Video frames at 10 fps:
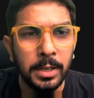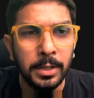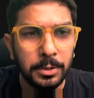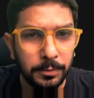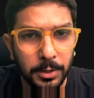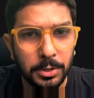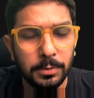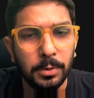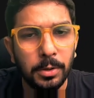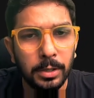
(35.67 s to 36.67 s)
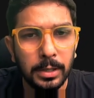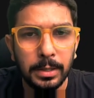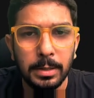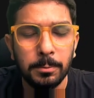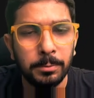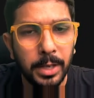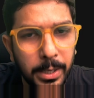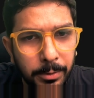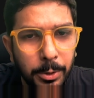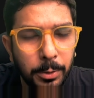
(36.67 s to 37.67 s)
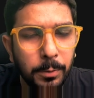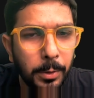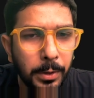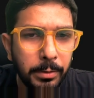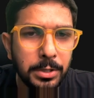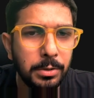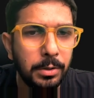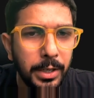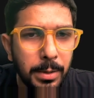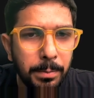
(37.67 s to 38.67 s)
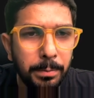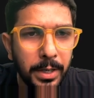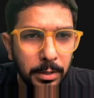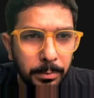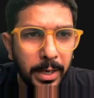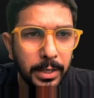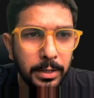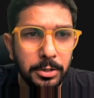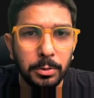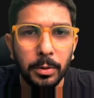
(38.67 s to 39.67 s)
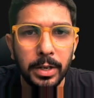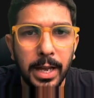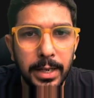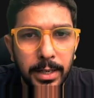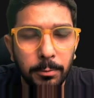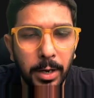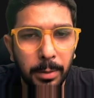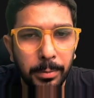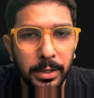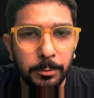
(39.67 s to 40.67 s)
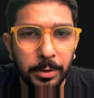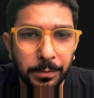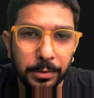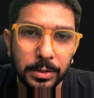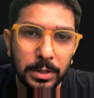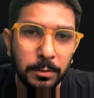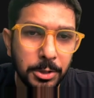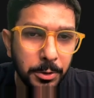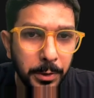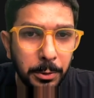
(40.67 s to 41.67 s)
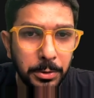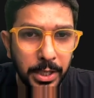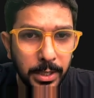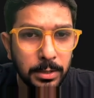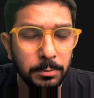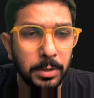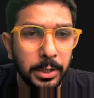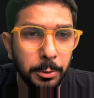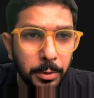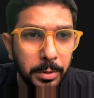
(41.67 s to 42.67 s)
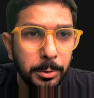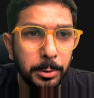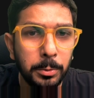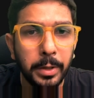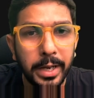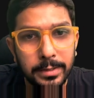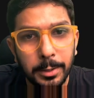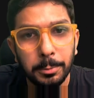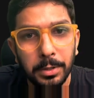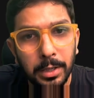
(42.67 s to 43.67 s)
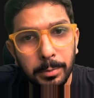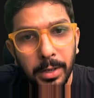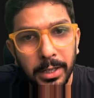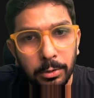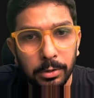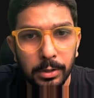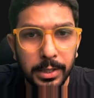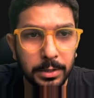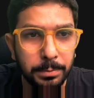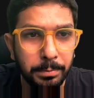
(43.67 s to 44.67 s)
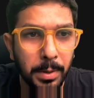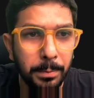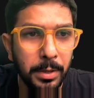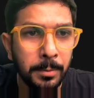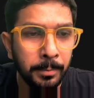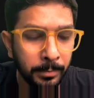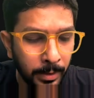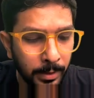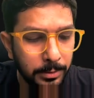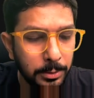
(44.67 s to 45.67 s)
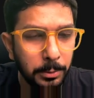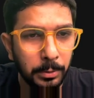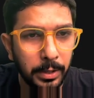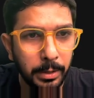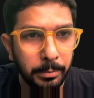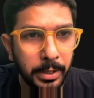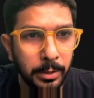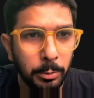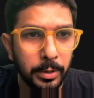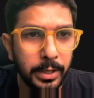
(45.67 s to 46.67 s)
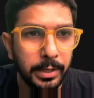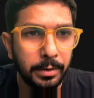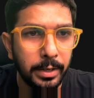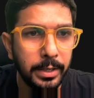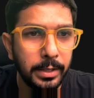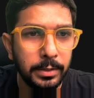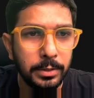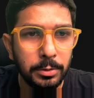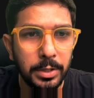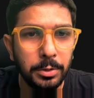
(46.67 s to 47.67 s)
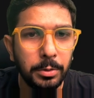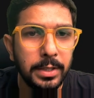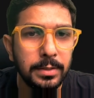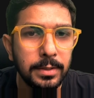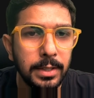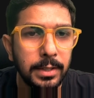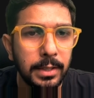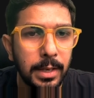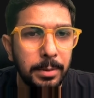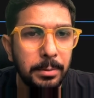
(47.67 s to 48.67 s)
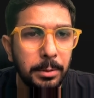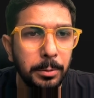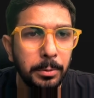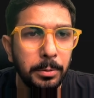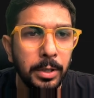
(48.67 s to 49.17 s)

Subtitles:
So first of all, whenever you want to install any Python package on any environment, the very first thing which you need to check is whether you are able to execute the command called as pip. So let me go ahead and try it. So as you can see that I'm able to